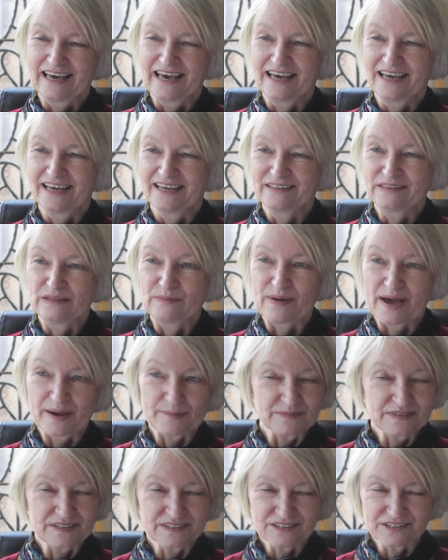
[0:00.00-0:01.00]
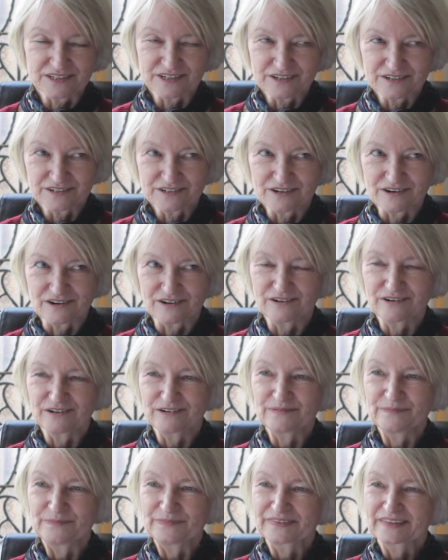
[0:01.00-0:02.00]
and the Baptist Church
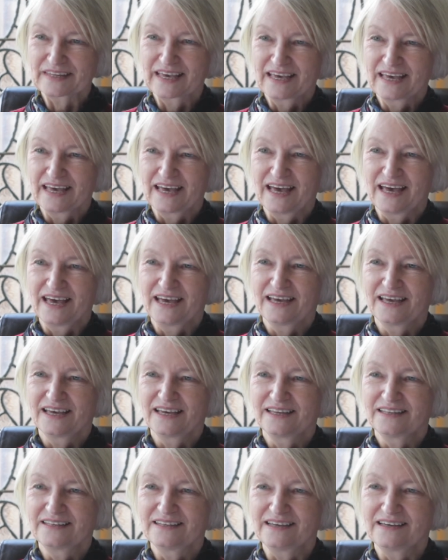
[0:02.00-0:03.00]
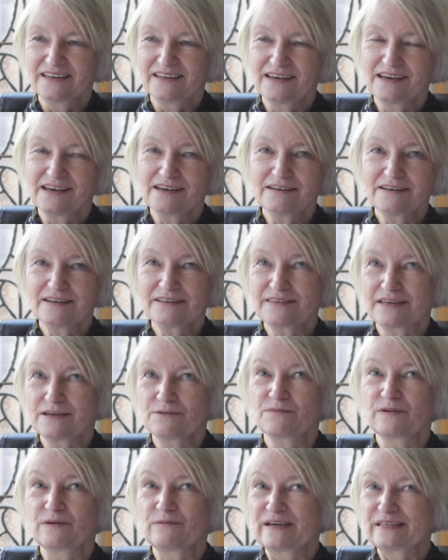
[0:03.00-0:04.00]
Hall, and I
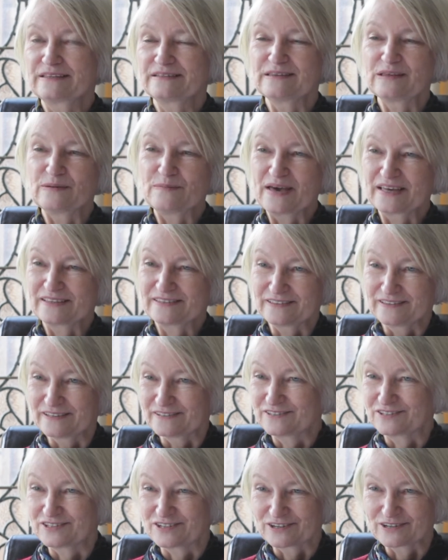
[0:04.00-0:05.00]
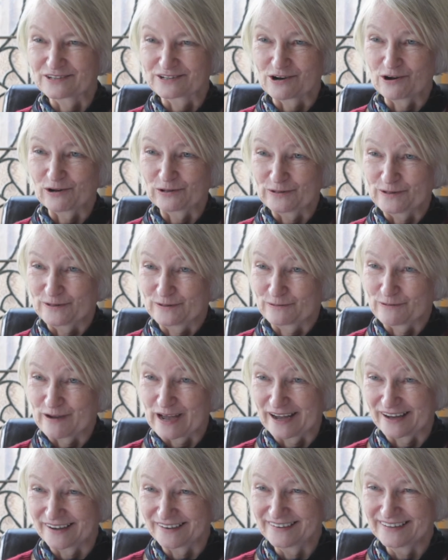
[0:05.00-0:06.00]
think we went to the Methodist Church Hall as
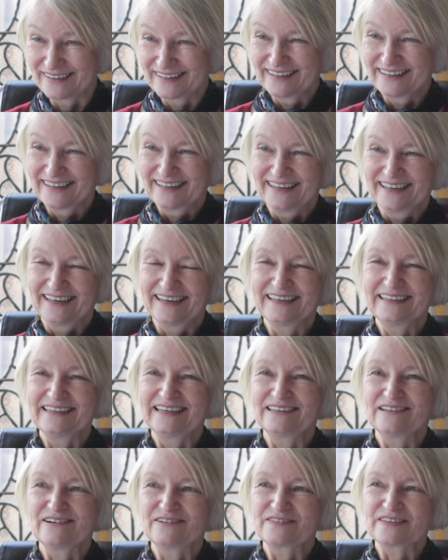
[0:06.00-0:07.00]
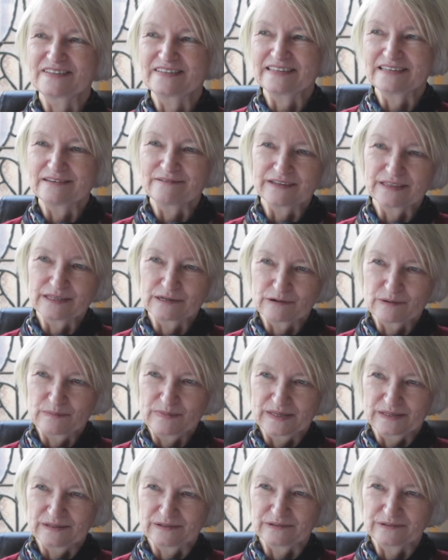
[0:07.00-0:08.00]
well. And then obviously when they were a
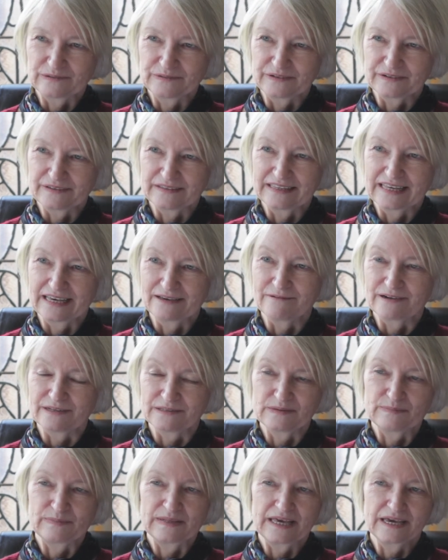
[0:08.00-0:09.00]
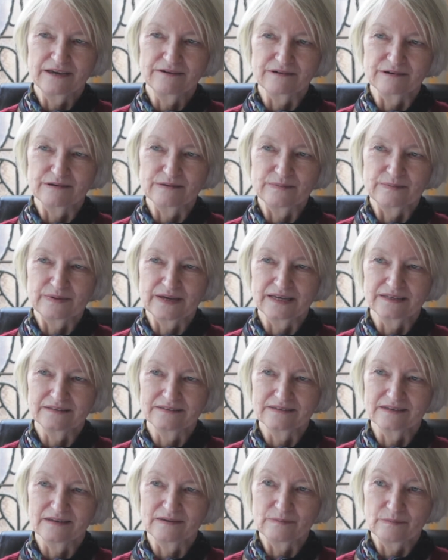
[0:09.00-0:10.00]
bit older, they went to playgroup at
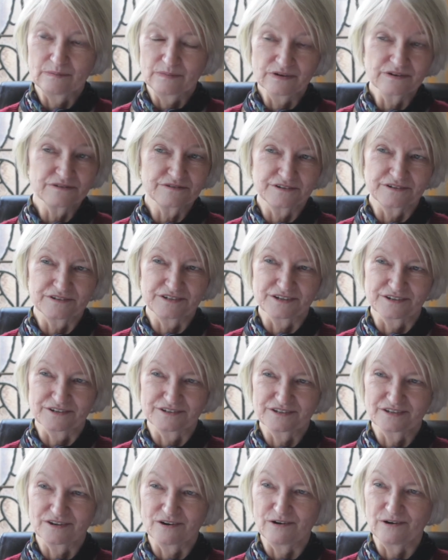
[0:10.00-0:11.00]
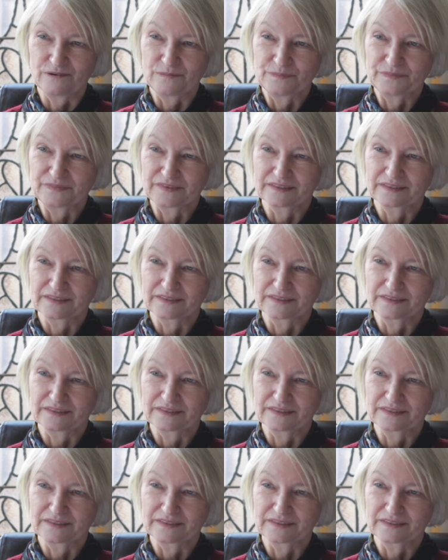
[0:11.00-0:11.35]
Burford Church Hall,